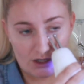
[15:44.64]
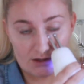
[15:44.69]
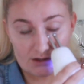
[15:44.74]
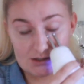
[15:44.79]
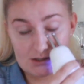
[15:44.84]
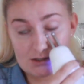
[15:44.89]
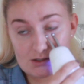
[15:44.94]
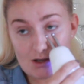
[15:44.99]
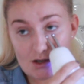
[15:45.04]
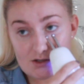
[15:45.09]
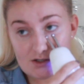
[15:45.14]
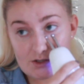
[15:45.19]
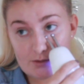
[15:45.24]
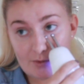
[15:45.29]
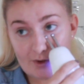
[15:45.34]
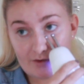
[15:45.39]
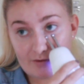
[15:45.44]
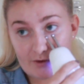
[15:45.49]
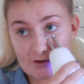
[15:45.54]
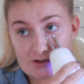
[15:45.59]
This is also
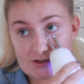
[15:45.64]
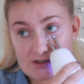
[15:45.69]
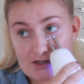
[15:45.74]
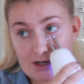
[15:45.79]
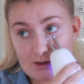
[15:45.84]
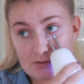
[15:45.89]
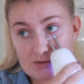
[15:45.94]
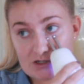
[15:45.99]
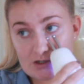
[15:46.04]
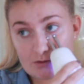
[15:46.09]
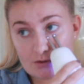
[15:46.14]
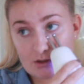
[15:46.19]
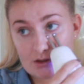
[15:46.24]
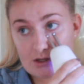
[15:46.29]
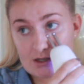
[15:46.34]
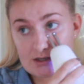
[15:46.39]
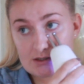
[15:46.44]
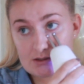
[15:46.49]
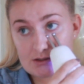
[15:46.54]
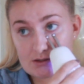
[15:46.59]
my first time doing
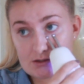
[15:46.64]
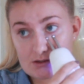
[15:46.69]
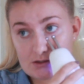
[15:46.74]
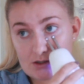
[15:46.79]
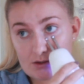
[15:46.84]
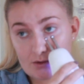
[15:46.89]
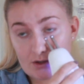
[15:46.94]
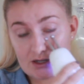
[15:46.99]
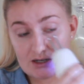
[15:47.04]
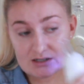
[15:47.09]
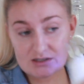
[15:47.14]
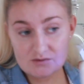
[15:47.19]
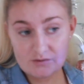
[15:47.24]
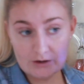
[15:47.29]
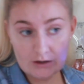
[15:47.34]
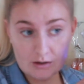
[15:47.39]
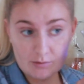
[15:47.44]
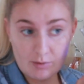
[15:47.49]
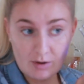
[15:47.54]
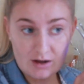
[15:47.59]
this, so it is
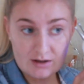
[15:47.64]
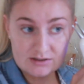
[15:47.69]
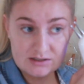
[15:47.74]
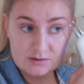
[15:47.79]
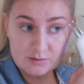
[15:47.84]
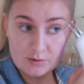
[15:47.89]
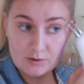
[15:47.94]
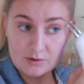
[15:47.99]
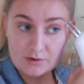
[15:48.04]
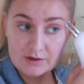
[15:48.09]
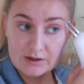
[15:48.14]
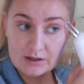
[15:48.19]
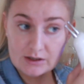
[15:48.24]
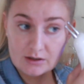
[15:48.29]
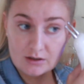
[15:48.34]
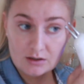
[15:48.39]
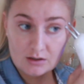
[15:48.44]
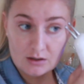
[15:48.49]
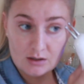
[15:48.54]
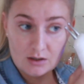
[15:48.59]
very possible
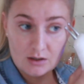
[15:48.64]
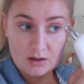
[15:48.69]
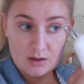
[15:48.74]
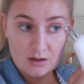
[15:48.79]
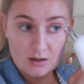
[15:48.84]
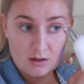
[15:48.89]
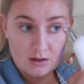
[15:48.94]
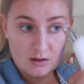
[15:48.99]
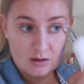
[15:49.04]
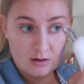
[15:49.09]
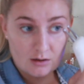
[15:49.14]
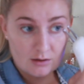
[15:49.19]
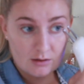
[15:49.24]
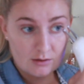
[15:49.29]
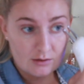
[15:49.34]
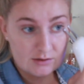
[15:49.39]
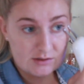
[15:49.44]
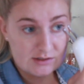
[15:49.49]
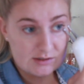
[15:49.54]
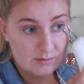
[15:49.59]
that
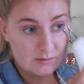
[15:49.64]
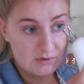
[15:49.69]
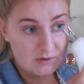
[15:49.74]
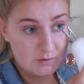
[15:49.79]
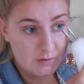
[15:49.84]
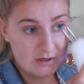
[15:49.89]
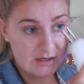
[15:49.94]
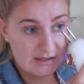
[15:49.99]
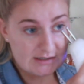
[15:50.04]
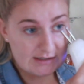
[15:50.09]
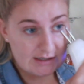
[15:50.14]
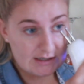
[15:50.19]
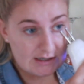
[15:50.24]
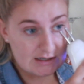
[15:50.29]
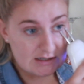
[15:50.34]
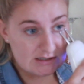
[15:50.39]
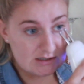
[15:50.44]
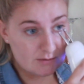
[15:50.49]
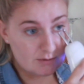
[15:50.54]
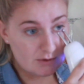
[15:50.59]
there's some tweaks I
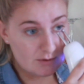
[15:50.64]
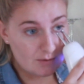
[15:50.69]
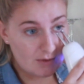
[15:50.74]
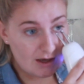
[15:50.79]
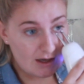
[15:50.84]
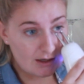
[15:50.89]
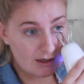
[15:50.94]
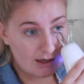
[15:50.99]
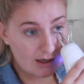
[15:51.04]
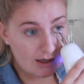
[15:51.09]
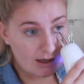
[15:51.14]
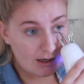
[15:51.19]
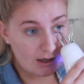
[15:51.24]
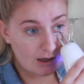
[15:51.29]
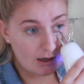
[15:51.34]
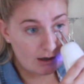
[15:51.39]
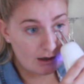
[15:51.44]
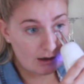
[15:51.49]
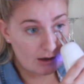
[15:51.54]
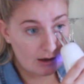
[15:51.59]
need to be
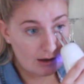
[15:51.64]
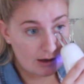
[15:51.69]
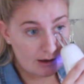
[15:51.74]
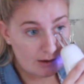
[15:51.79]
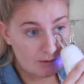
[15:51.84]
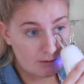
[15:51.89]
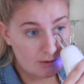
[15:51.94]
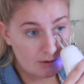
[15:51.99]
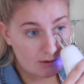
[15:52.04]
making. I